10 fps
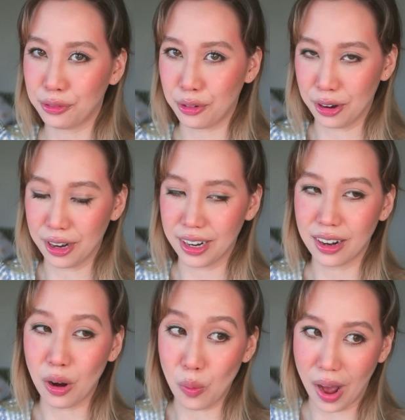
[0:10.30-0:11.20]
for
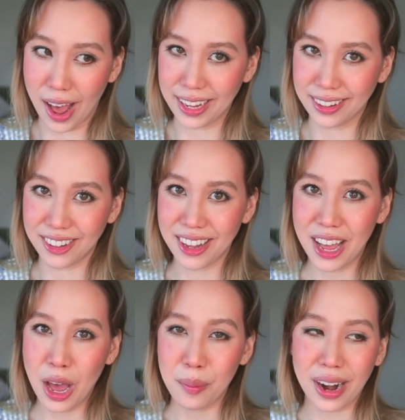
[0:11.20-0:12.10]
a while,
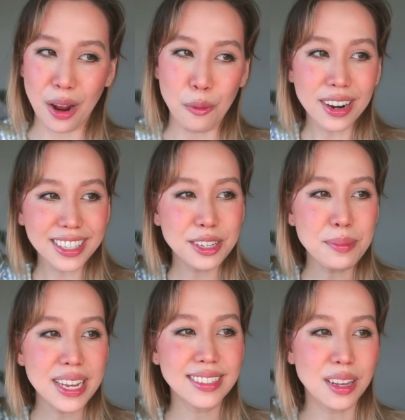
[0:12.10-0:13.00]
but I wanted to
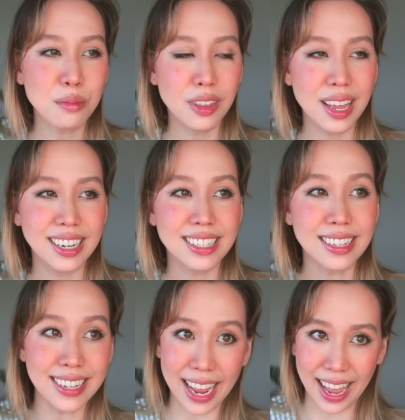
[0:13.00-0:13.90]
make something
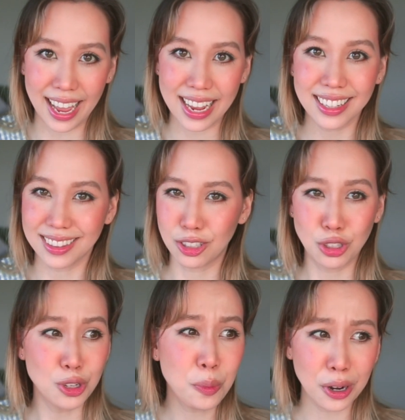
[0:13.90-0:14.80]
today,
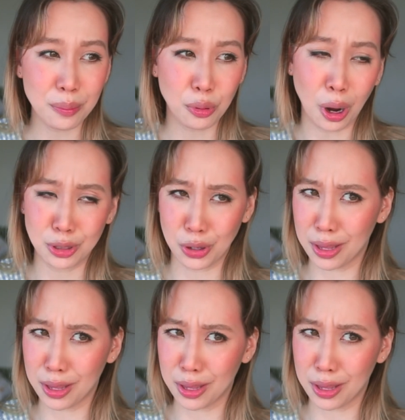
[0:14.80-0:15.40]
super impromptu.